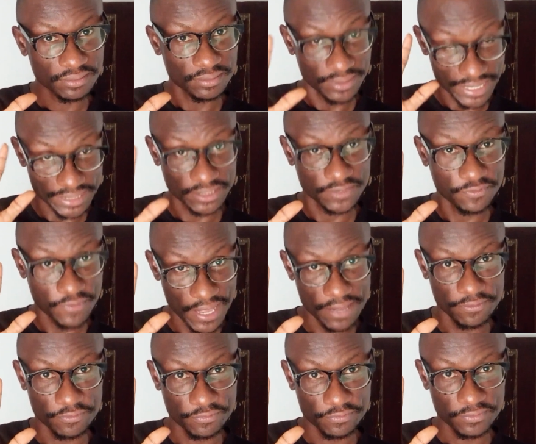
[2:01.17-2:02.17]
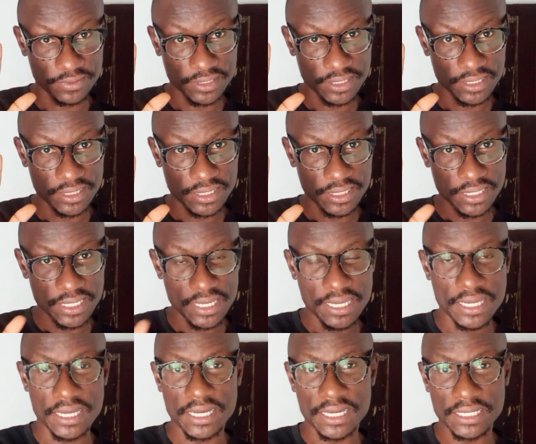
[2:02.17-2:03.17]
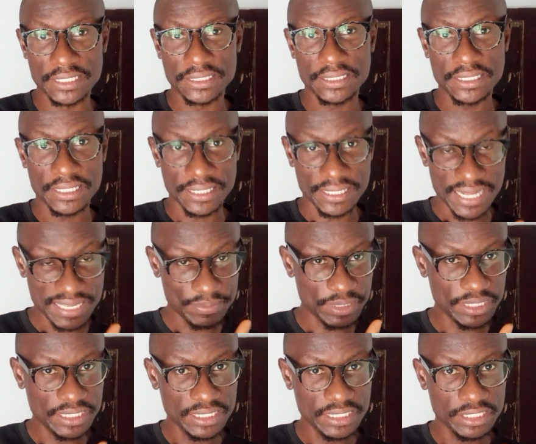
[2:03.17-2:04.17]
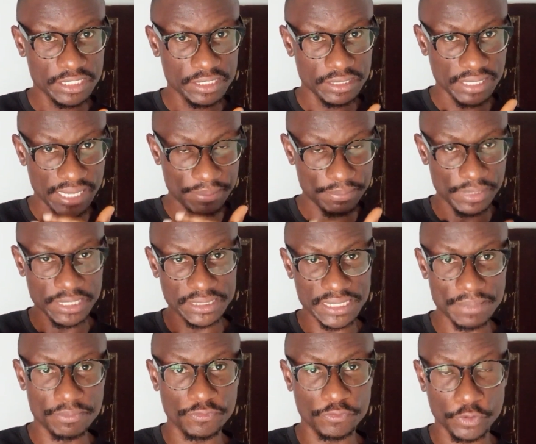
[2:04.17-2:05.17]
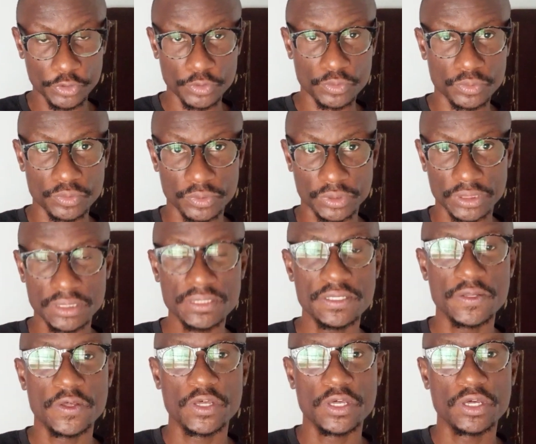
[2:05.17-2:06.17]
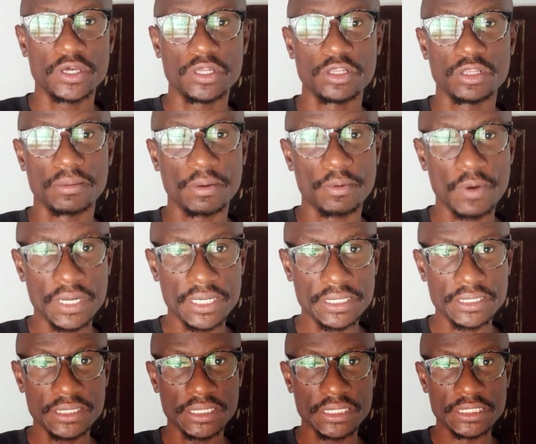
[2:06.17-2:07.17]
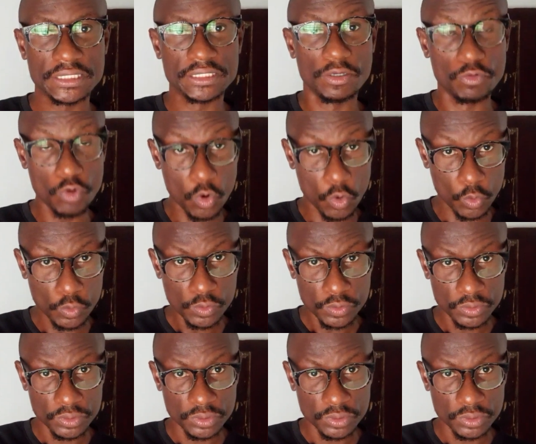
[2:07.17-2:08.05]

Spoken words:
Yes, 5. And let me list them for you. Okay, number one is the role.